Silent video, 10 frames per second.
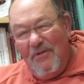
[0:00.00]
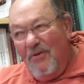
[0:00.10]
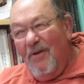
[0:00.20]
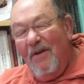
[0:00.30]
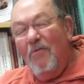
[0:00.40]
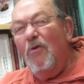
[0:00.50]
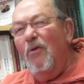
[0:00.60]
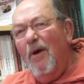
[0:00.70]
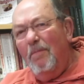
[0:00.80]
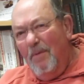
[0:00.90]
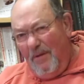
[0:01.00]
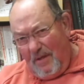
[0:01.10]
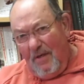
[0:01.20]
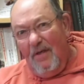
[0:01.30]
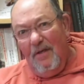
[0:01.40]
certainly grew up
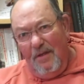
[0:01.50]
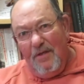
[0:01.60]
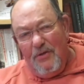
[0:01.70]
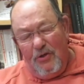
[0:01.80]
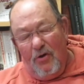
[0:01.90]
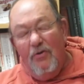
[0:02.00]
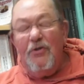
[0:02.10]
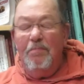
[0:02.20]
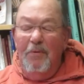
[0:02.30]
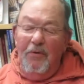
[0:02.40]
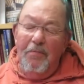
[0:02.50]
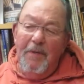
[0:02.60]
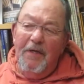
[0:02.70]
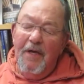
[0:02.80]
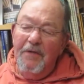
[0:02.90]
in this church, Buhler
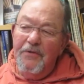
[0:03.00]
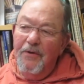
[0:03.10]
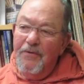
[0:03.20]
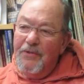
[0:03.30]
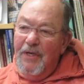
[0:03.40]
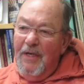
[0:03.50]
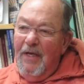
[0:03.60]
Mennonite Church,